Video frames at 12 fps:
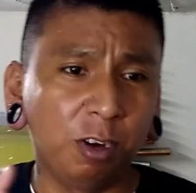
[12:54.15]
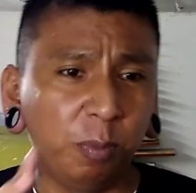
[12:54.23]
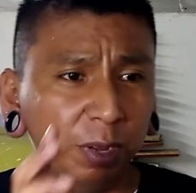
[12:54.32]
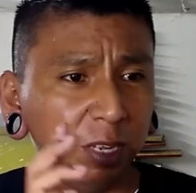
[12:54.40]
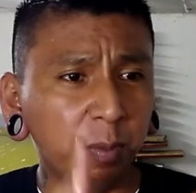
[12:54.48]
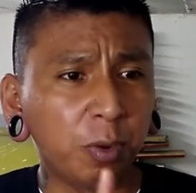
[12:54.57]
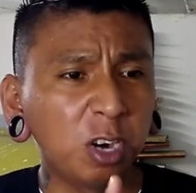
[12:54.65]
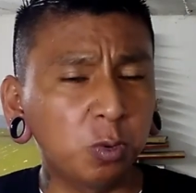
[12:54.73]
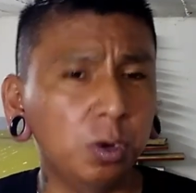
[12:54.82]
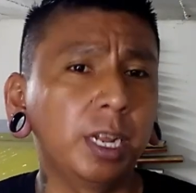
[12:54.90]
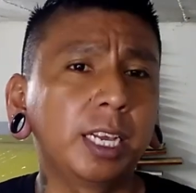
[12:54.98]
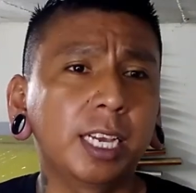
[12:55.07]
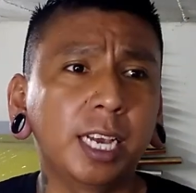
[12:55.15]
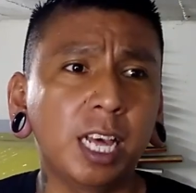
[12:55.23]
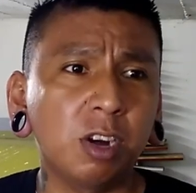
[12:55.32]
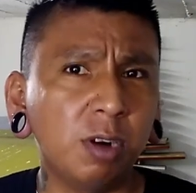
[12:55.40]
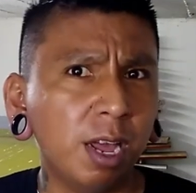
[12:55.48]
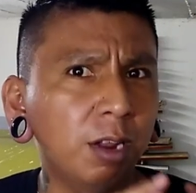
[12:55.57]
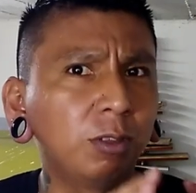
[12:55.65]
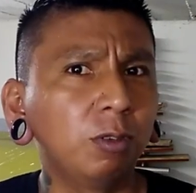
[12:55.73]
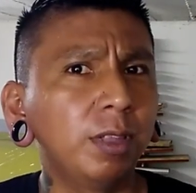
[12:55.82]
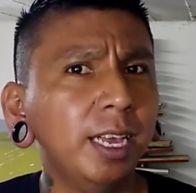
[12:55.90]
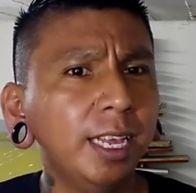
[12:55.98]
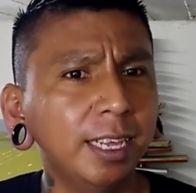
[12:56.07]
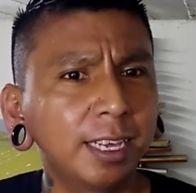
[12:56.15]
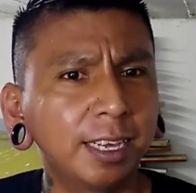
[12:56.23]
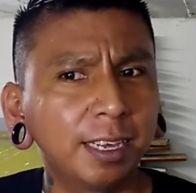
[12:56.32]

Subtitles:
there'll be some parts where like I don't know how to do that,